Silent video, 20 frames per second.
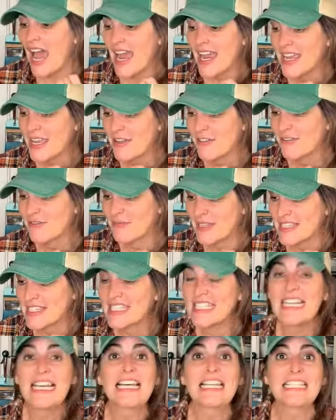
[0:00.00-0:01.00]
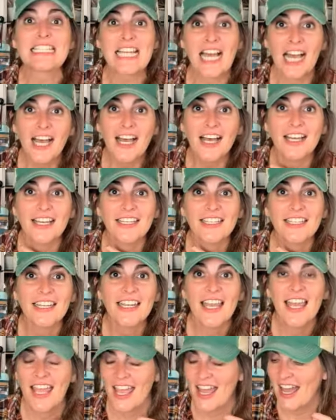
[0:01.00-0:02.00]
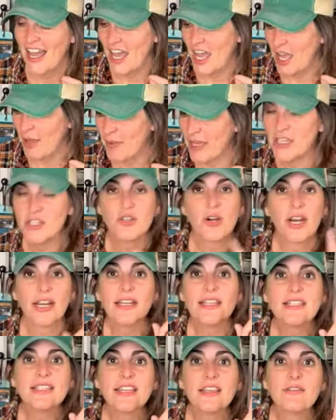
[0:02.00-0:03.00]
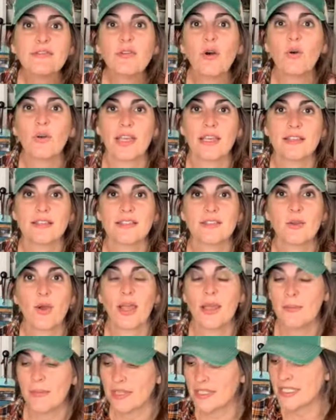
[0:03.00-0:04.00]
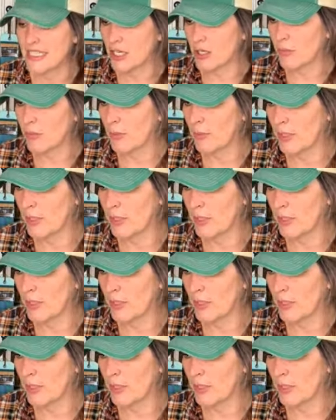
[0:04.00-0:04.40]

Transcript: I have missed a ton um, and try to stay focused. So I'm a terrible